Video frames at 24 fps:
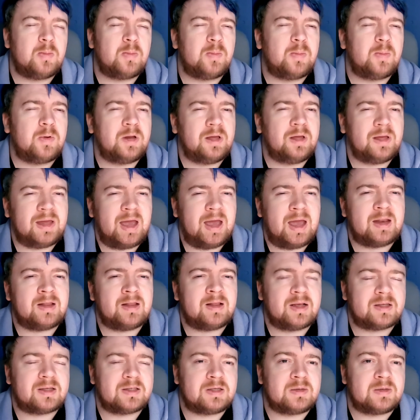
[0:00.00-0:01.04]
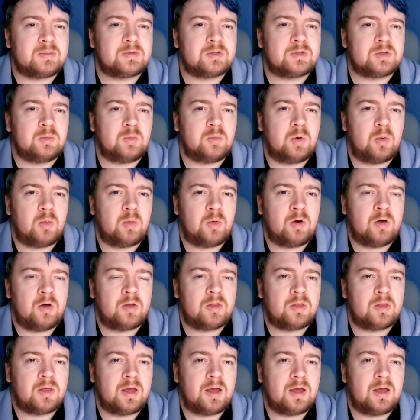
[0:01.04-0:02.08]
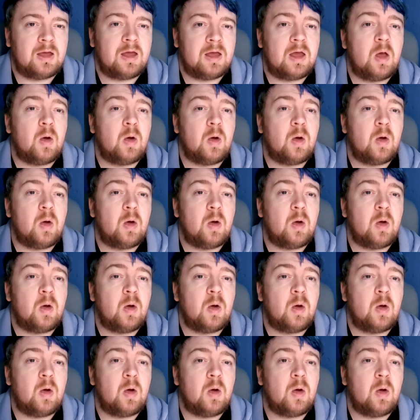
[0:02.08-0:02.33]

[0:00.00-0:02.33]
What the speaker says: but again that seems somewhat worth it.